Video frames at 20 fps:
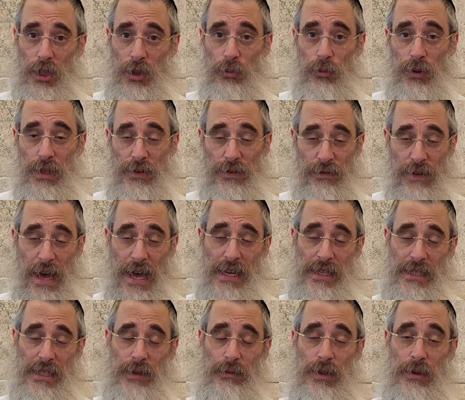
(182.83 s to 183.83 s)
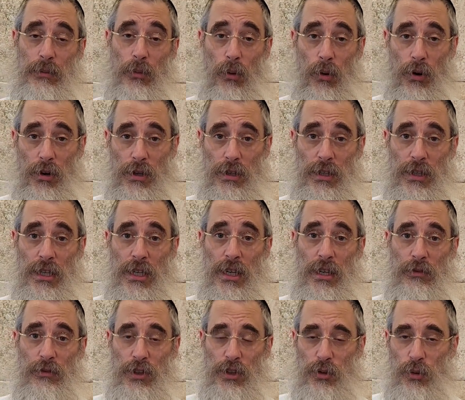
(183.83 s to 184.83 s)
We fast and we mourn
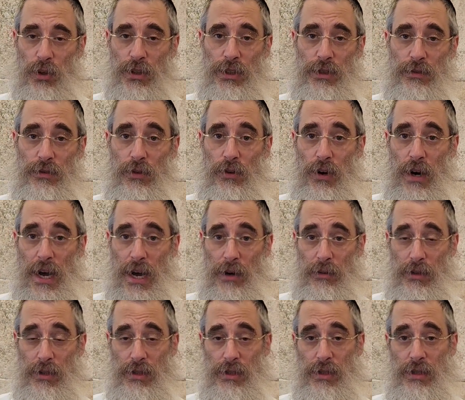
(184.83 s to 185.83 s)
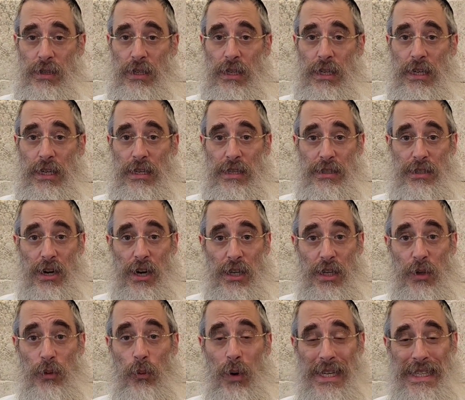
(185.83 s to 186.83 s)
for 24 hours,
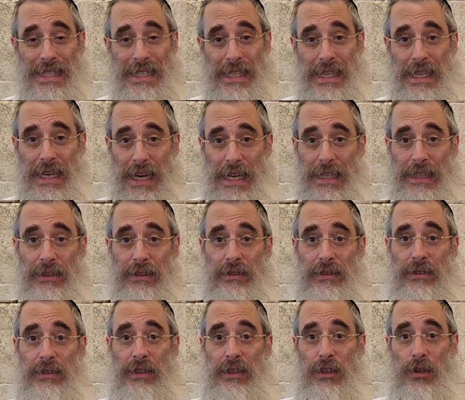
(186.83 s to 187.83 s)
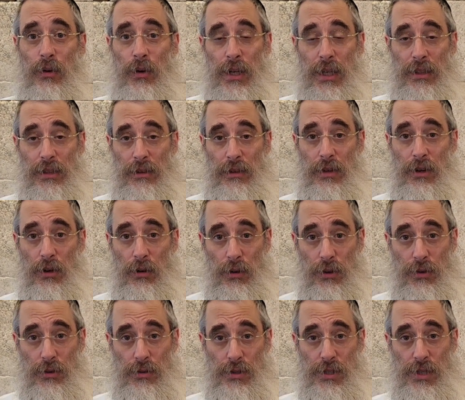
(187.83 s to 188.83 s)
starting Wednesday night, going into the whole
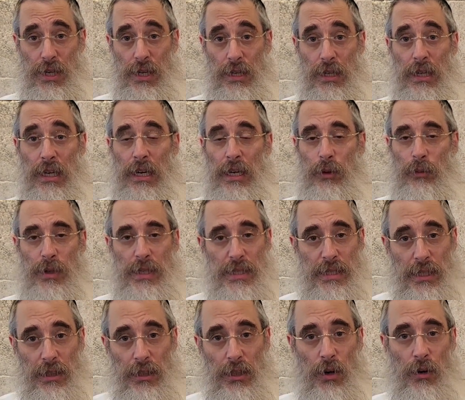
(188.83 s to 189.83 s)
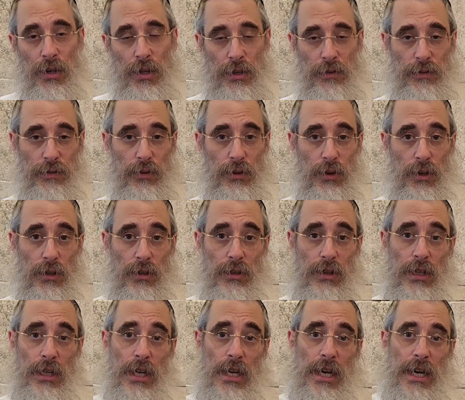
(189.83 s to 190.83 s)
Thursday. We sit low on the
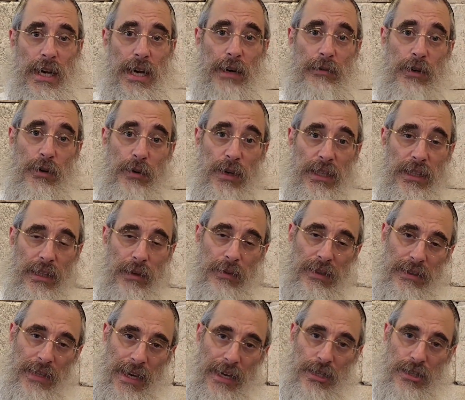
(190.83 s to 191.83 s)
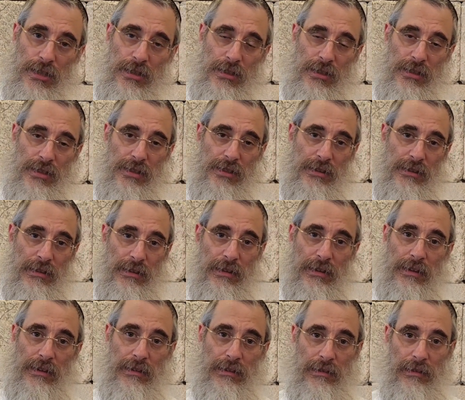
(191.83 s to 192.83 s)
floor and we read Lamentations
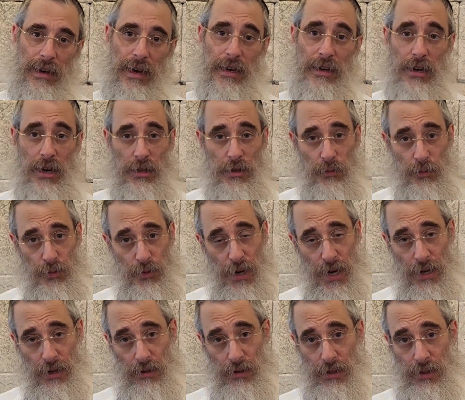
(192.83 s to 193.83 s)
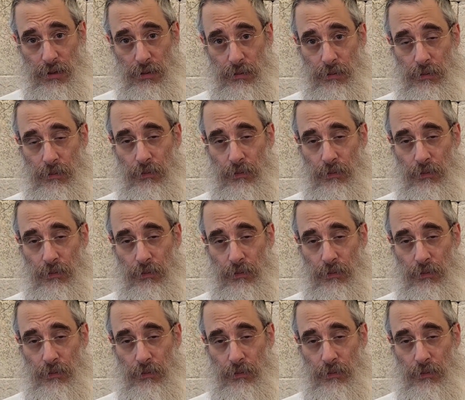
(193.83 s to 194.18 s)
and other prayers.